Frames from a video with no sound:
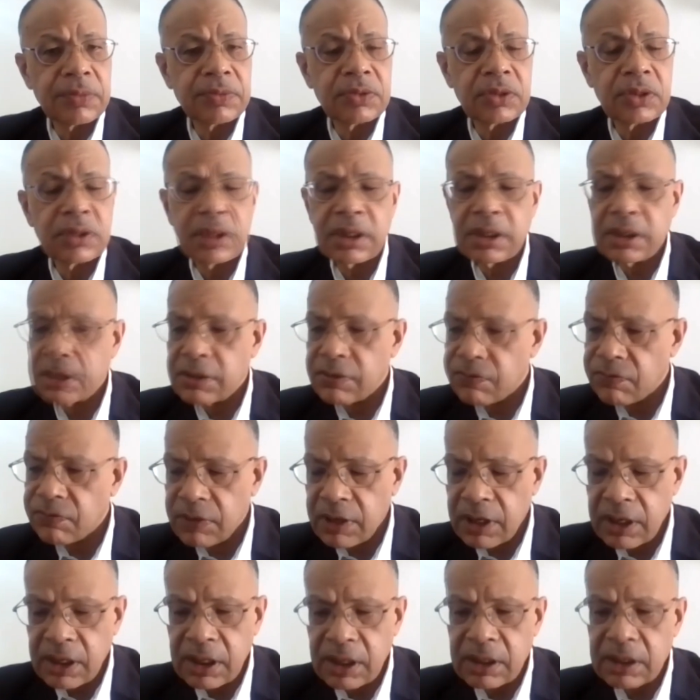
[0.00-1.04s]
So there's a
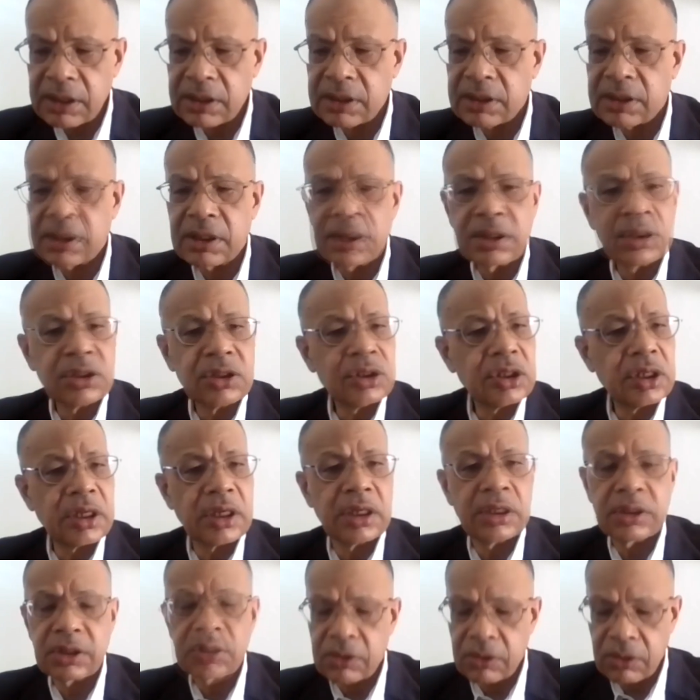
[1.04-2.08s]
very distinct
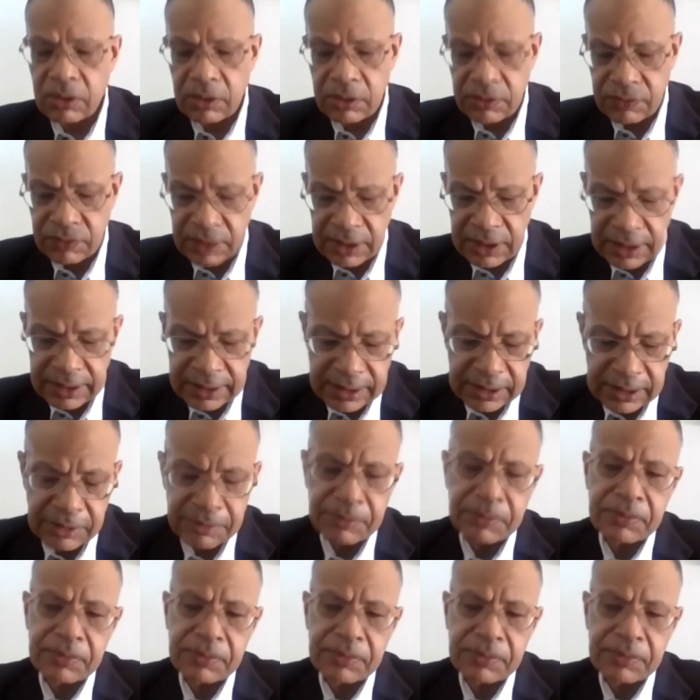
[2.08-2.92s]
change in all of these.